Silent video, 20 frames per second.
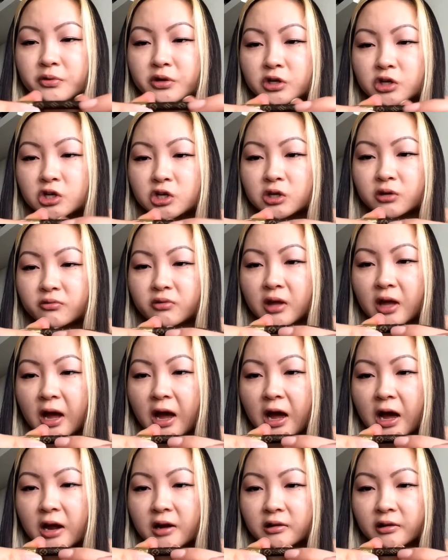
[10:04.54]
been cute if they
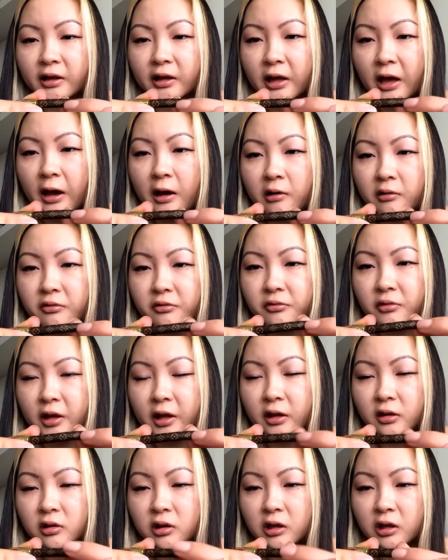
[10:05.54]
had like L,
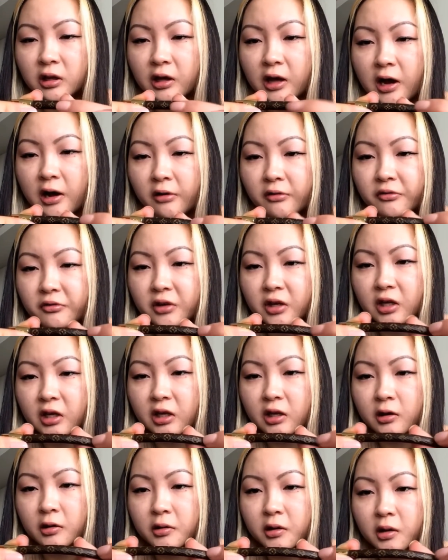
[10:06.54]
like the
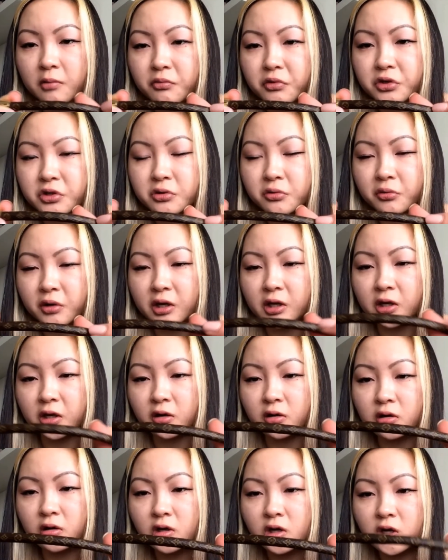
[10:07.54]
LV in
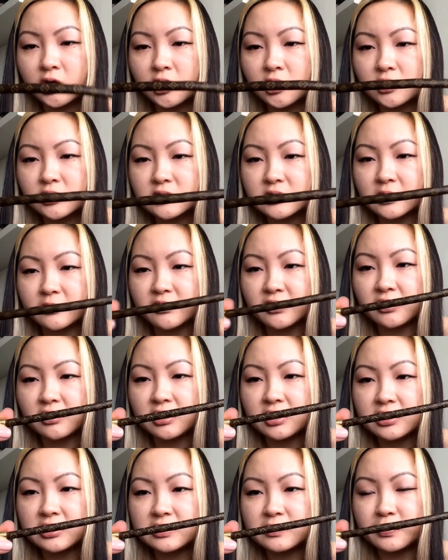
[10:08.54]
between some of
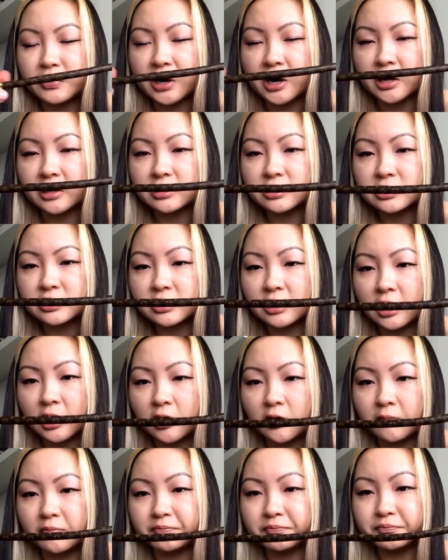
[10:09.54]
these, but
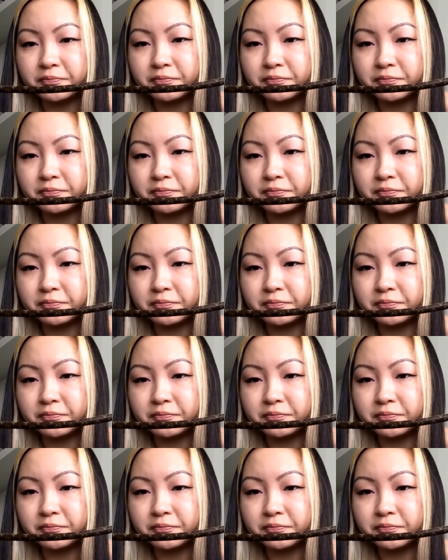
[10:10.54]
um,